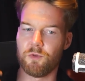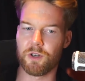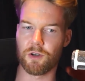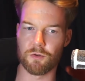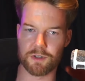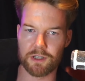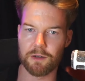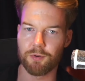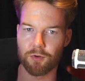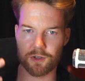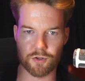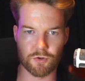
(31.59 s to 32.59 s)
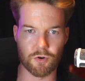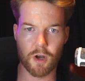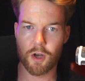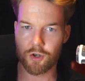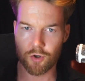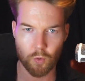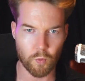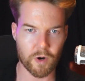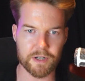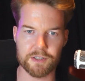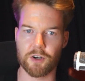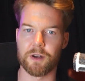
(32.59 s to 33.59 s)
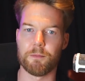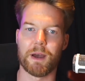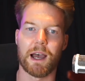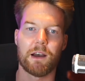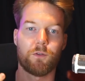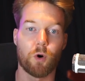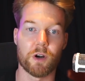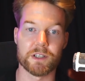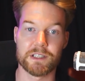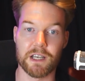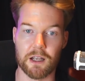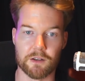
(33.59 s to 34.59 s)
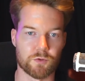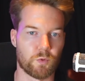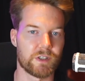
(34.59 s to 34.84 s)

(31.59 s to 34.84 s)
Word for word: We go deeper into, you know, what is our impact for ourselves?